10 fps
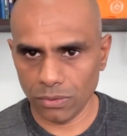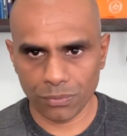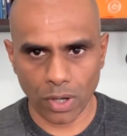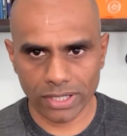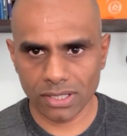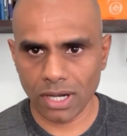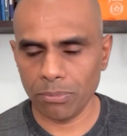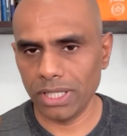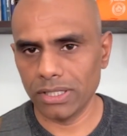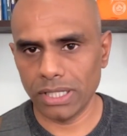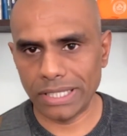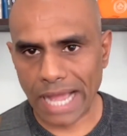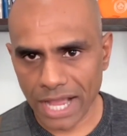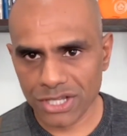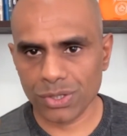for example, in
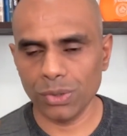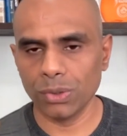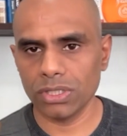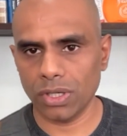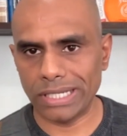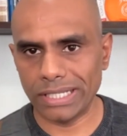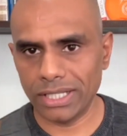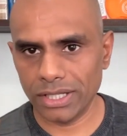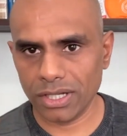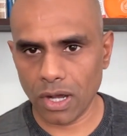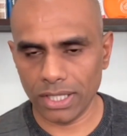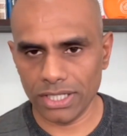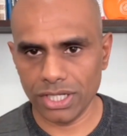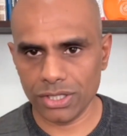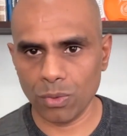high schools or in
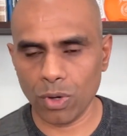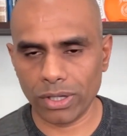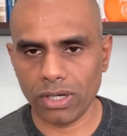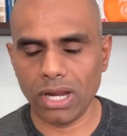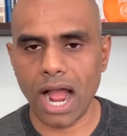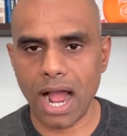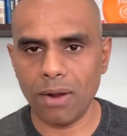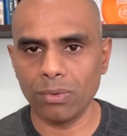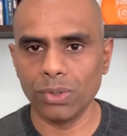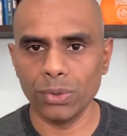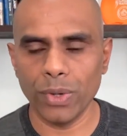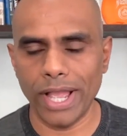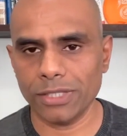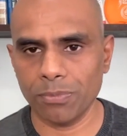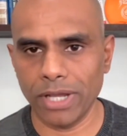colleges? So how do you
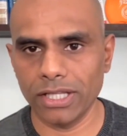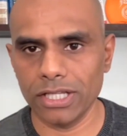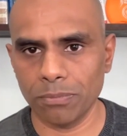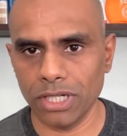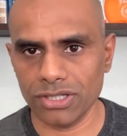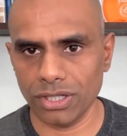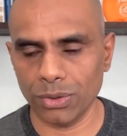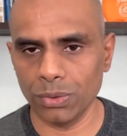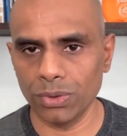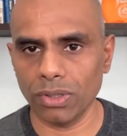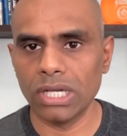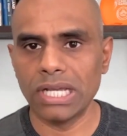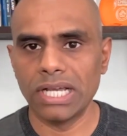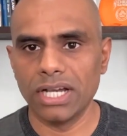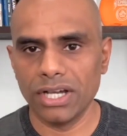expect this person to,
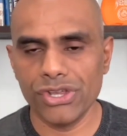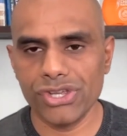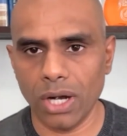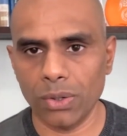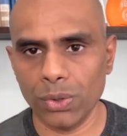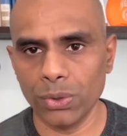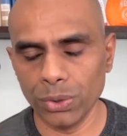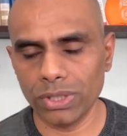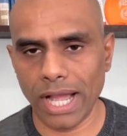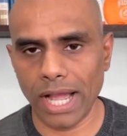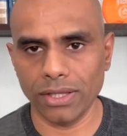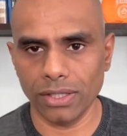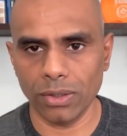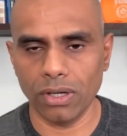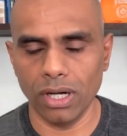reach out to youth and,
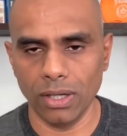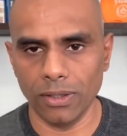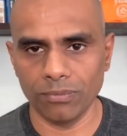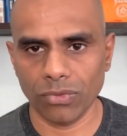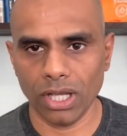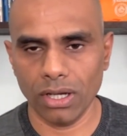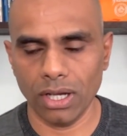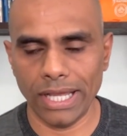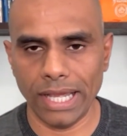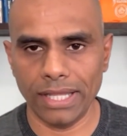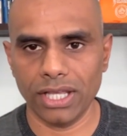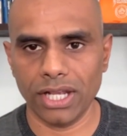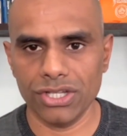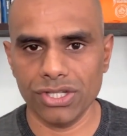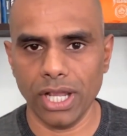
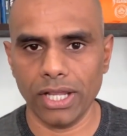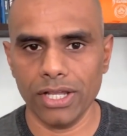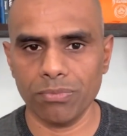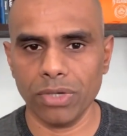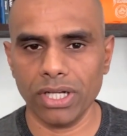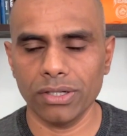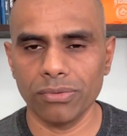encourage the engagement?